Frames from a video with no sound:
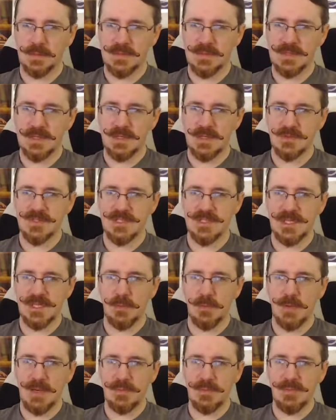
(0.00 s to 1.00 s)
Dang, it was still
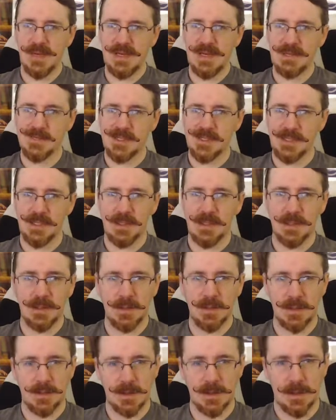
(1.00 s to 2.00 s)
my baby.
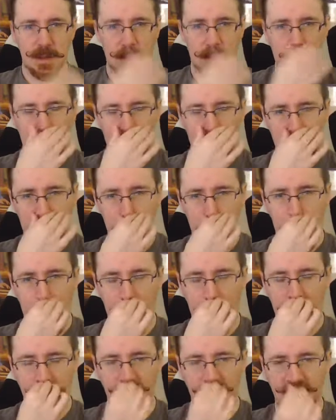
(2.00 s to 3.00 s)

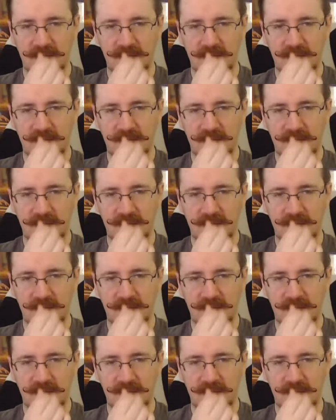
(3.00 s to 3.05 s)
Oh,